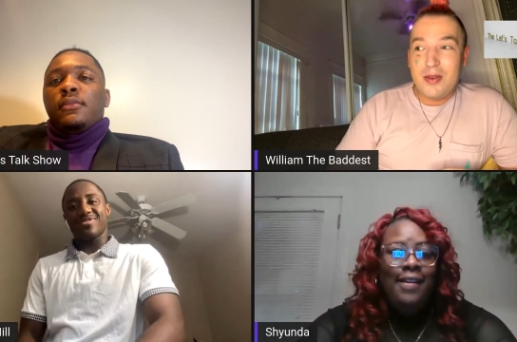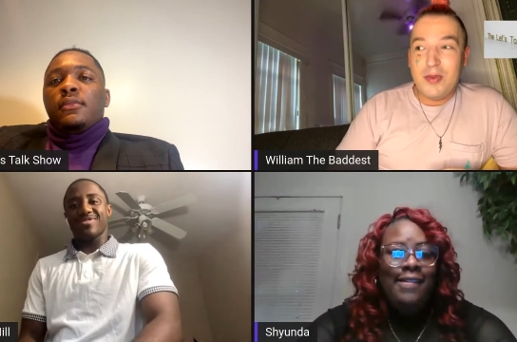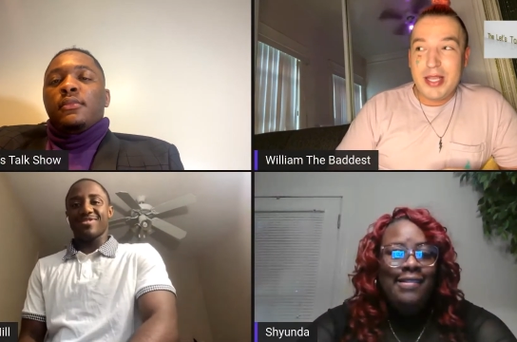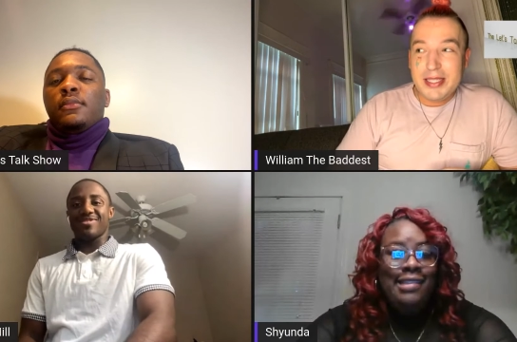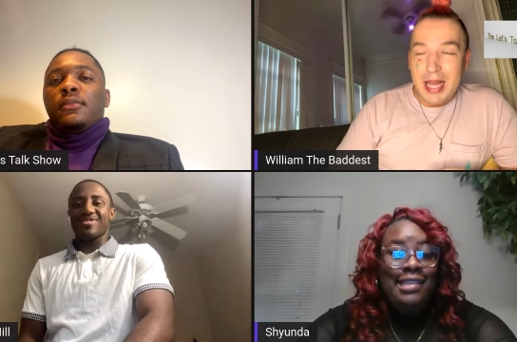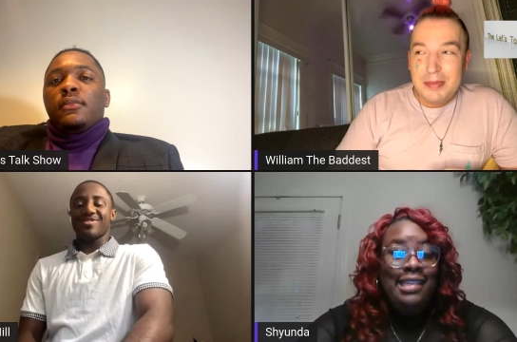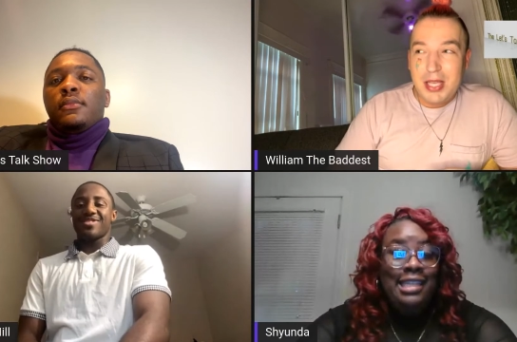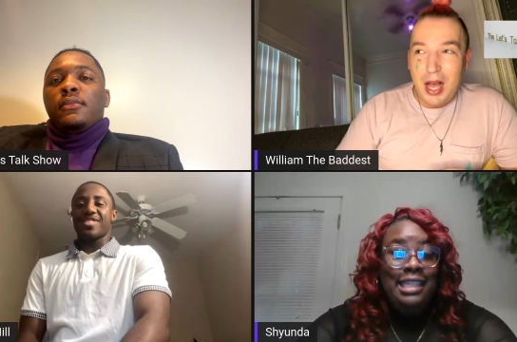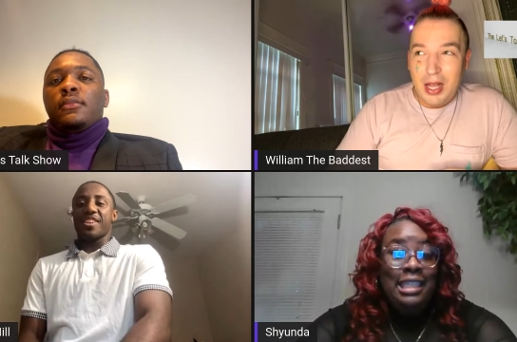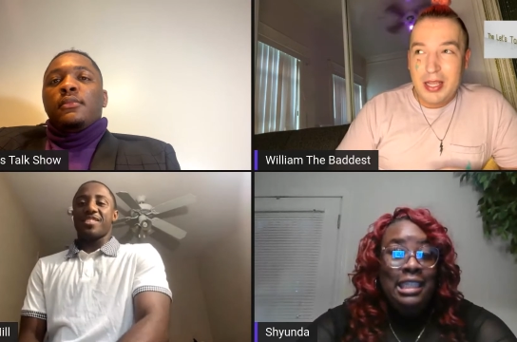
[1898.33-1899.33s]
Speaker 1: we
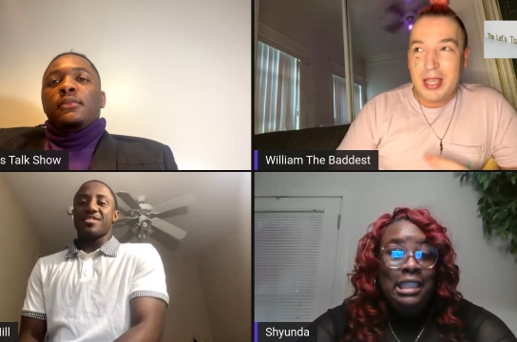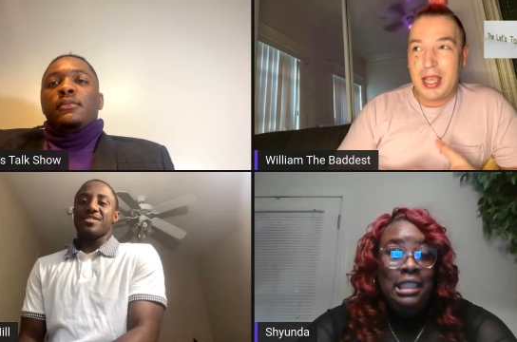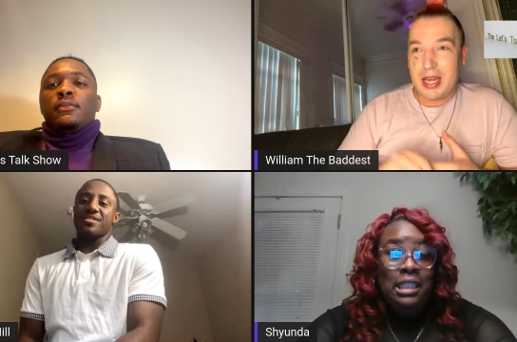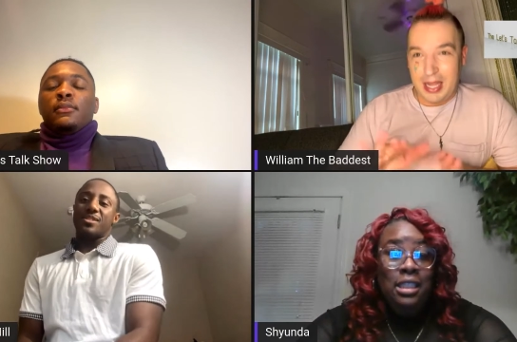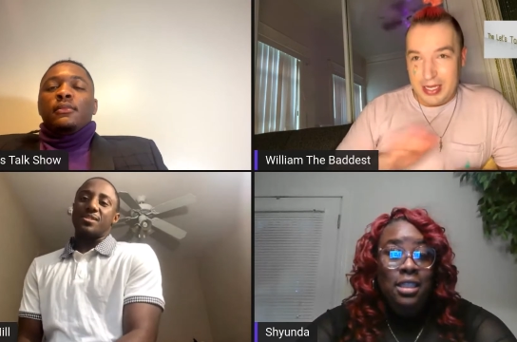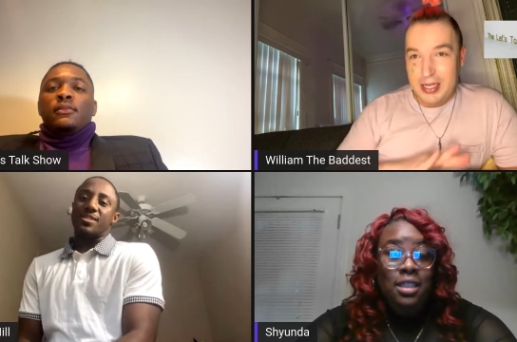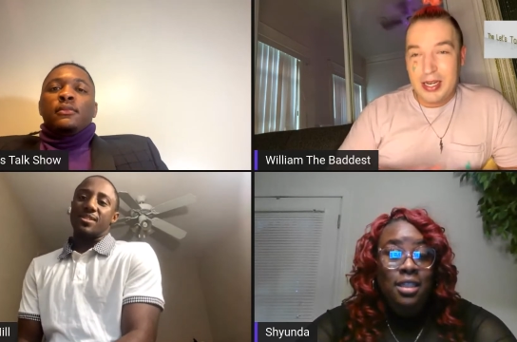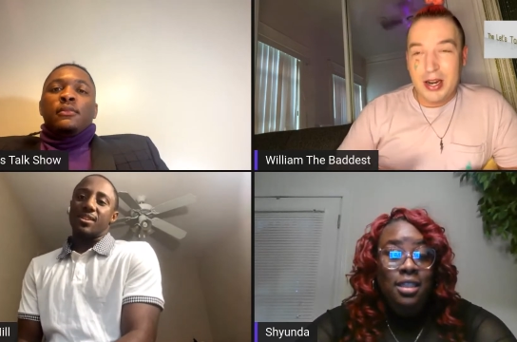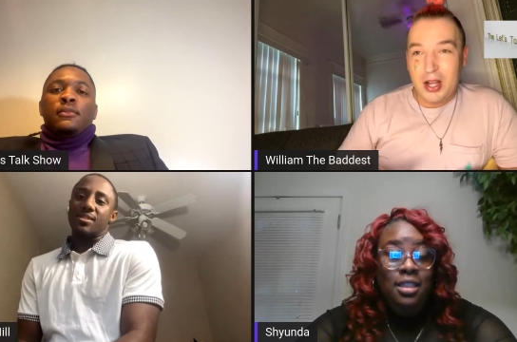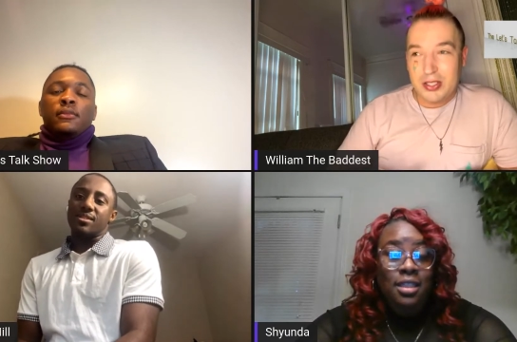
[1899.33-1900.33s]
stopped talking and ended
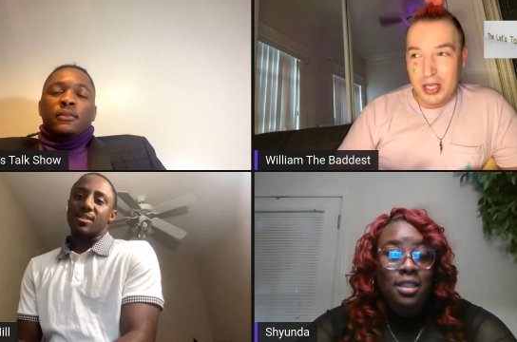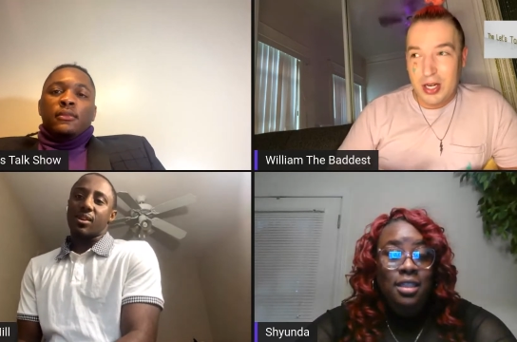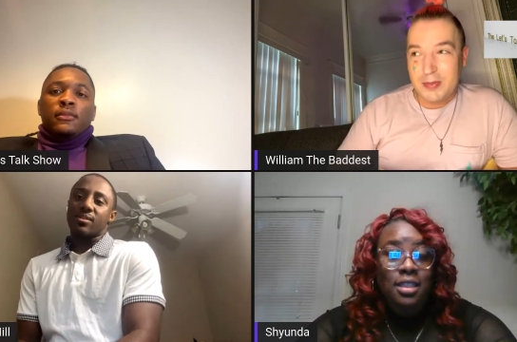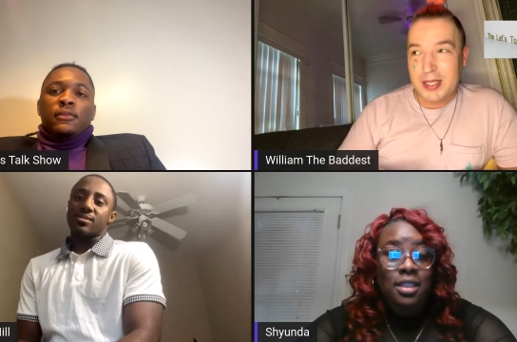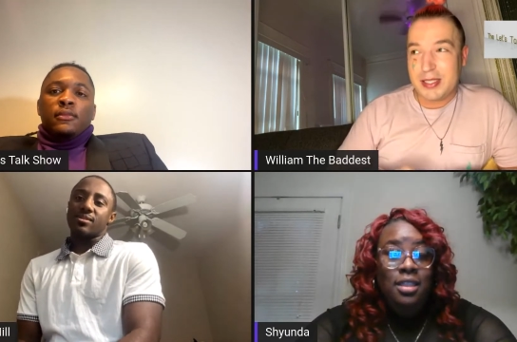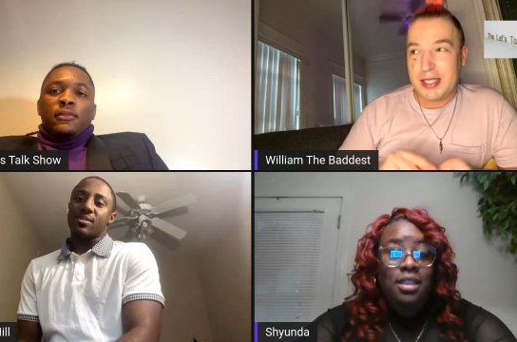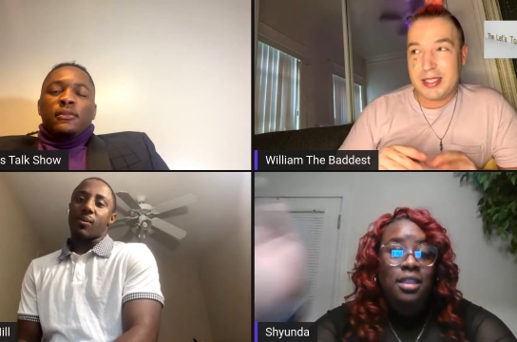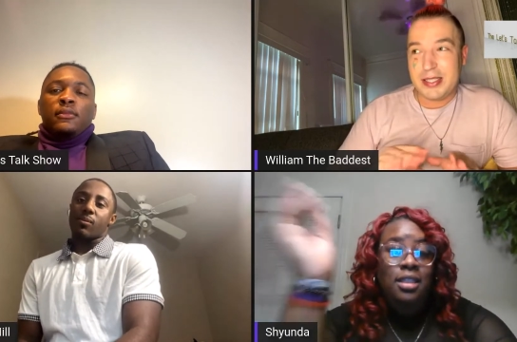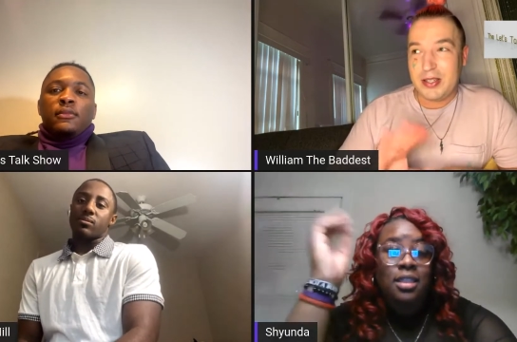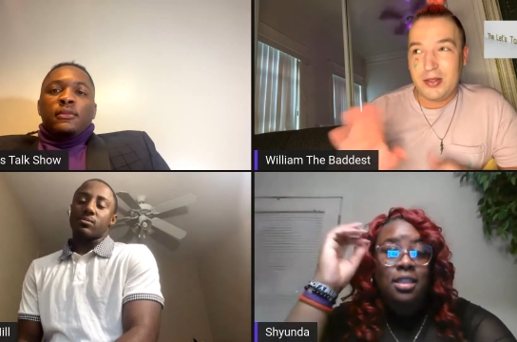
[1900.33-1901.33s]
it on terms because he
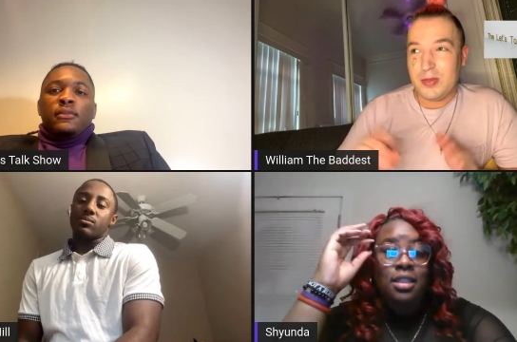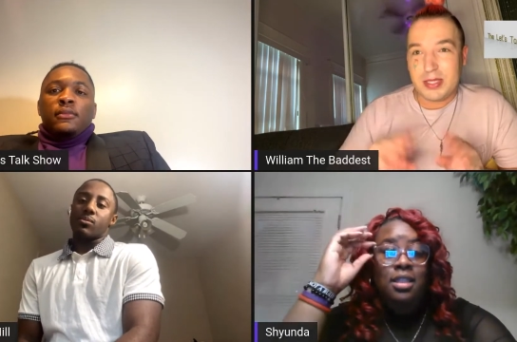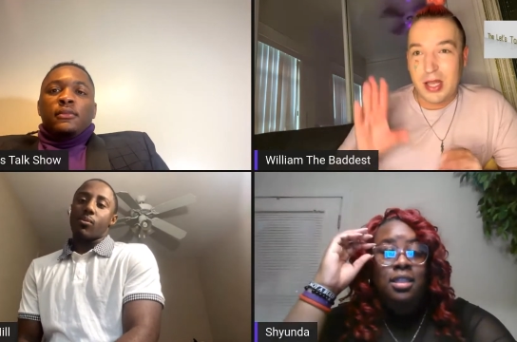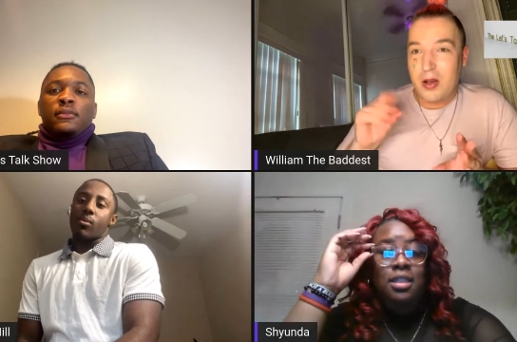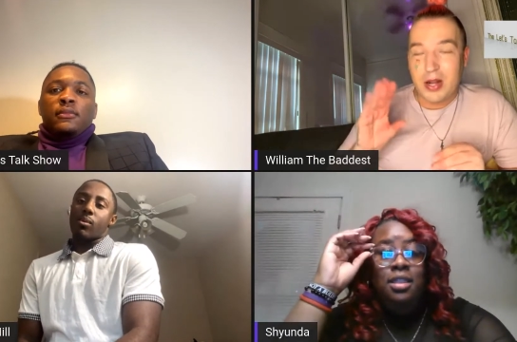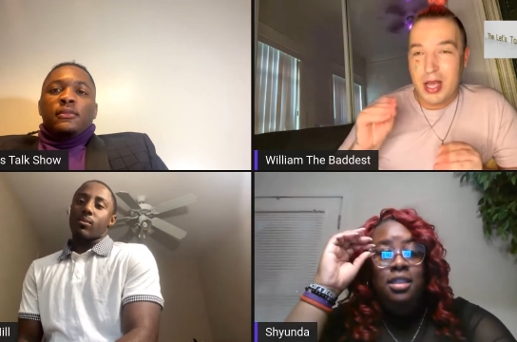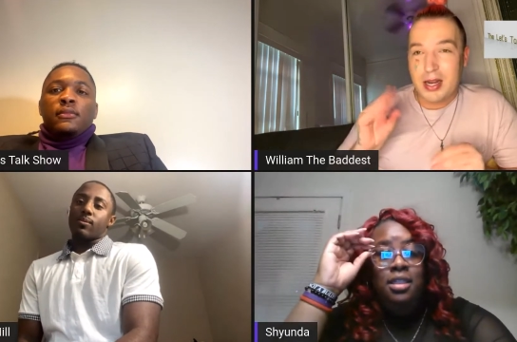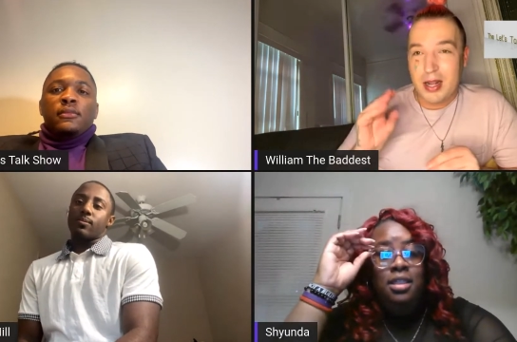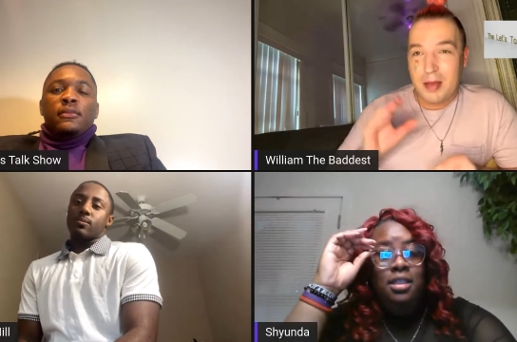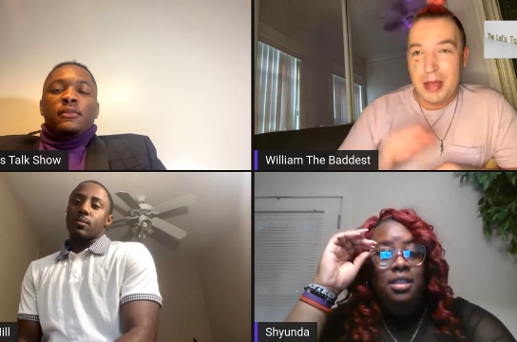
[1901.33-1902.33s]
still was going on
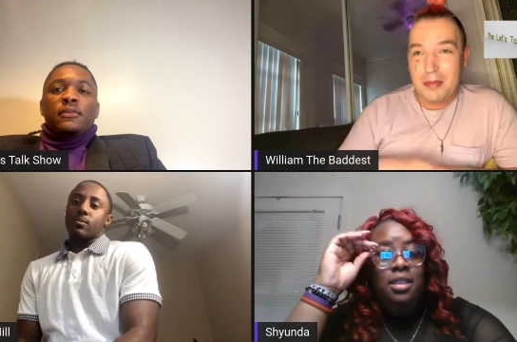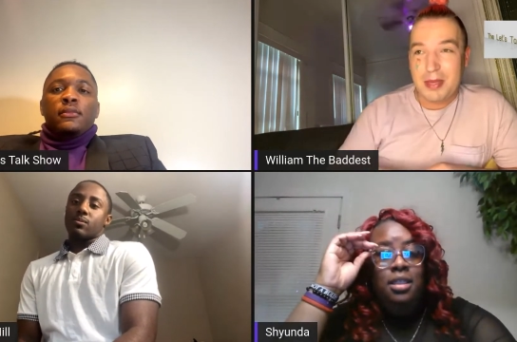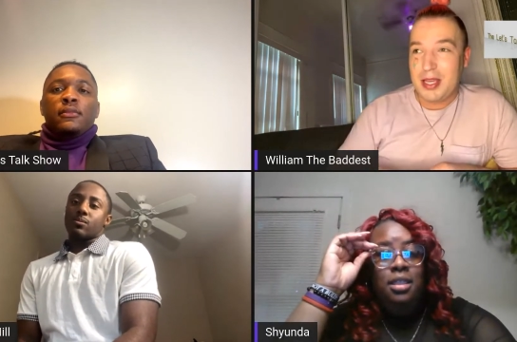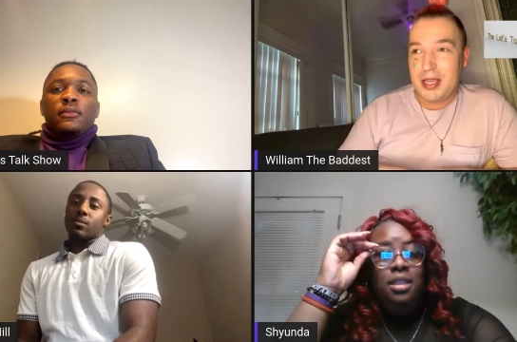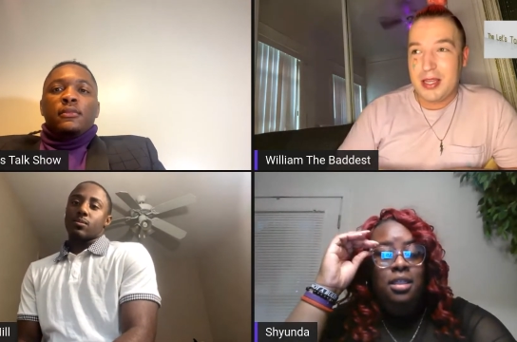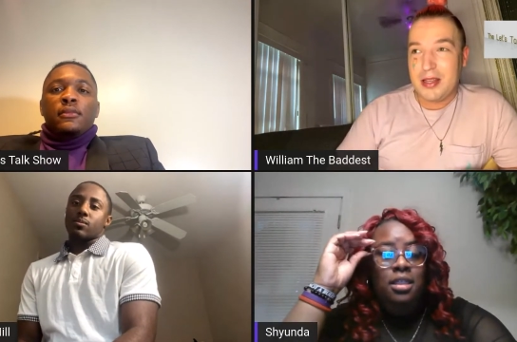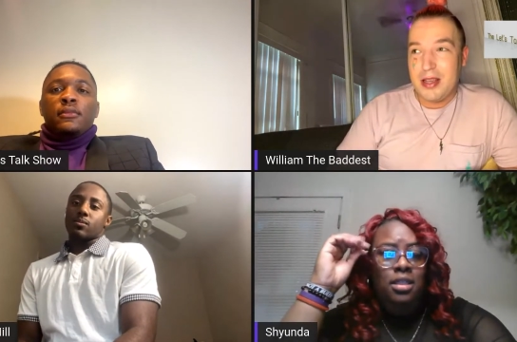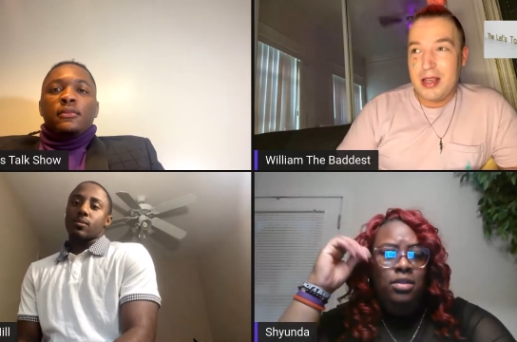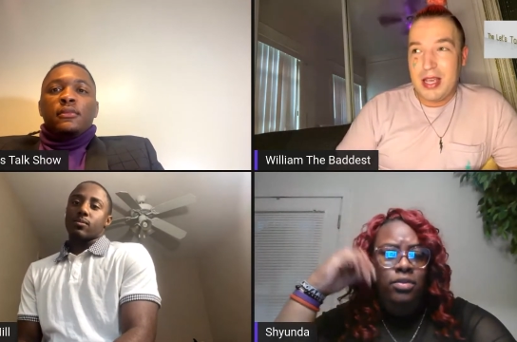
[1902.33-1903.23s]
and on about me and